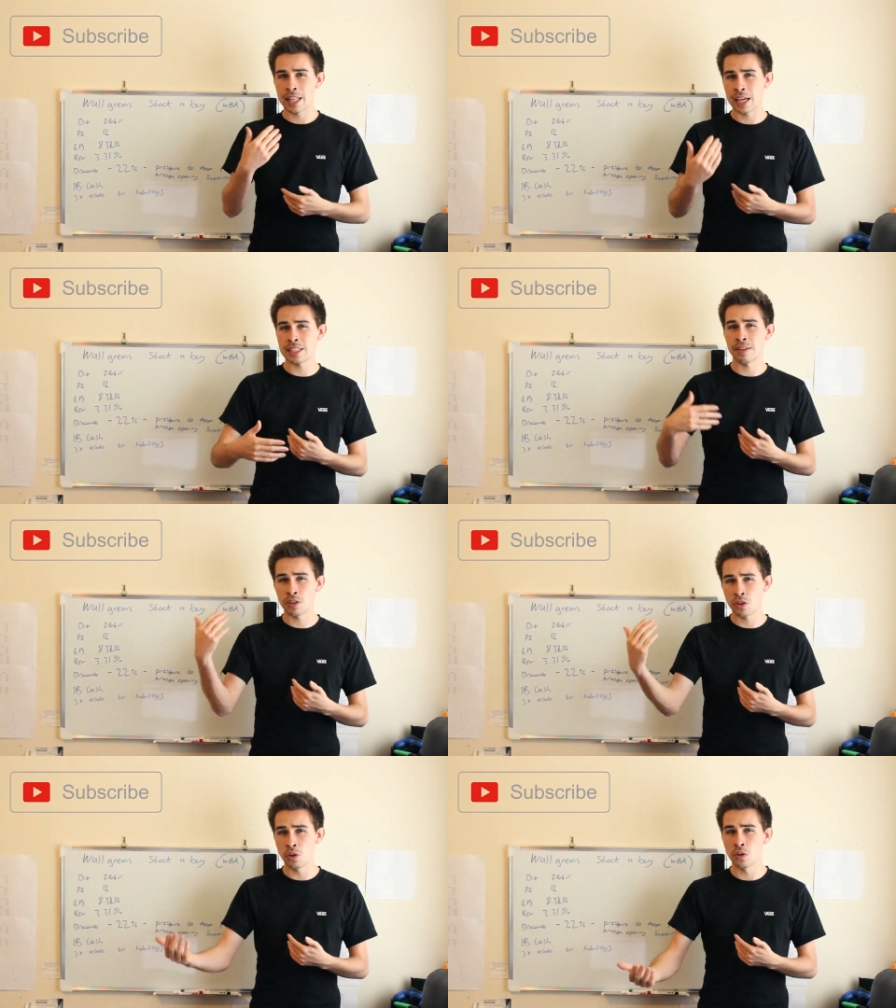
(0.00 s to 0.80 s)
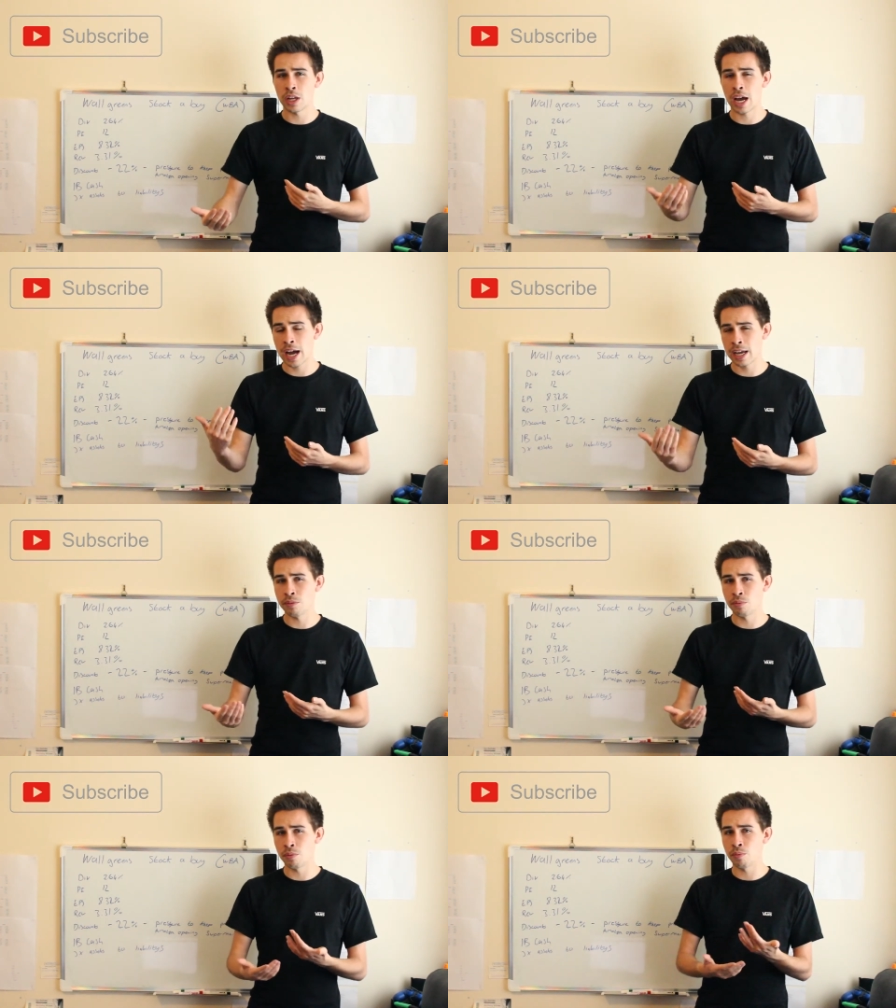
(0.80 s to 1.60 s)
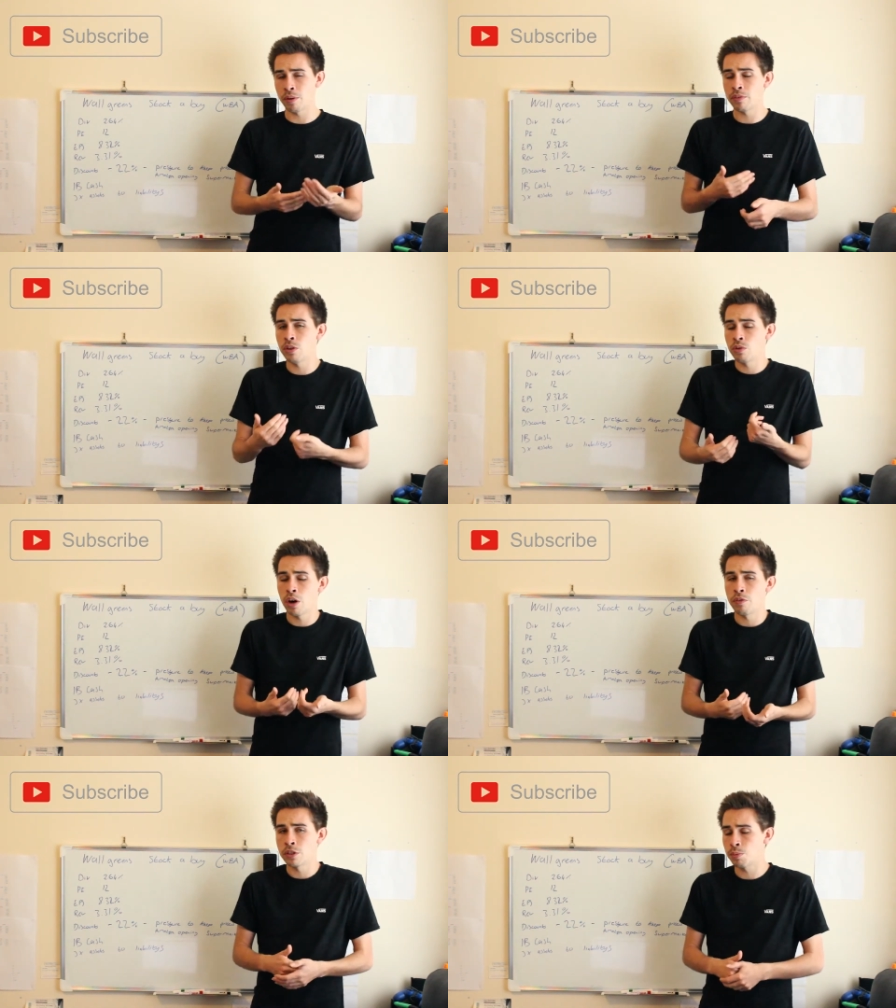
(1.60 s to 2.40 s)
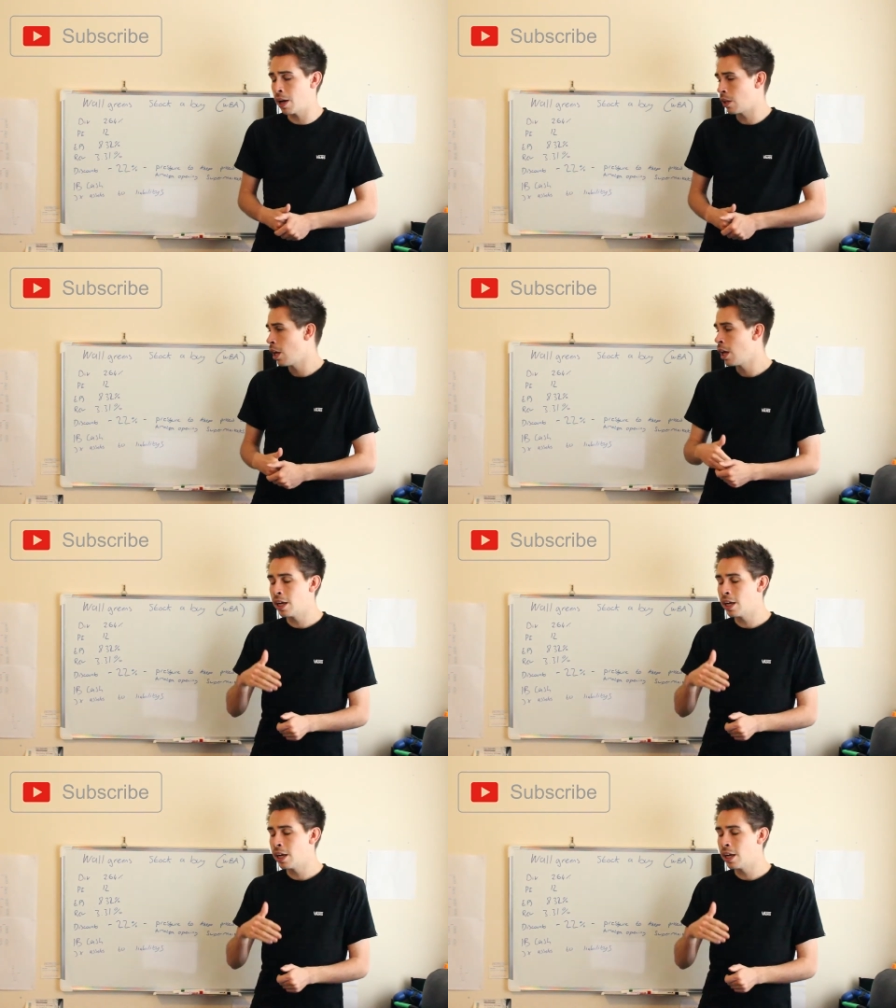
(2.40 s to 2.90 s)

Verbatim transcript: I like to have a good high revenue growth as well,